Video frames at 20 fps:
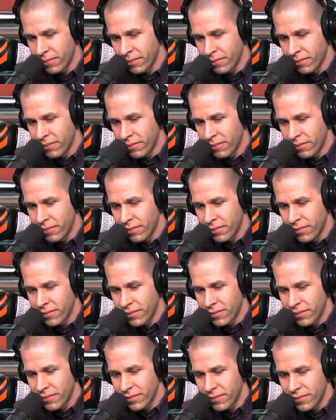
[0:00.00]
Oh, thank you
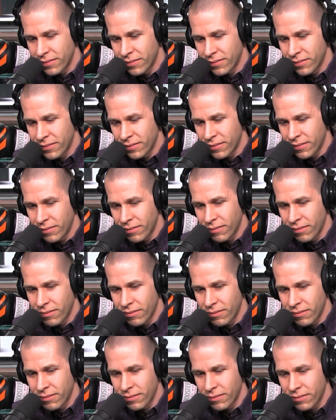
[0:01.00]
very much. Thank you for,
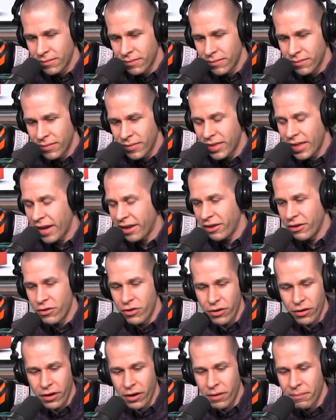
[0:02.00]
for having me. Thank you,
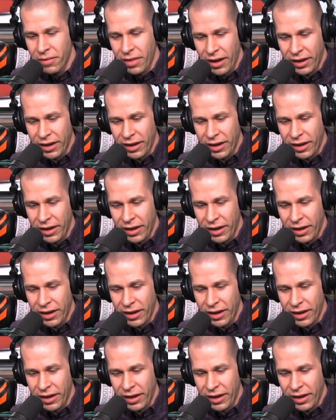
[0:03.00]
Junior.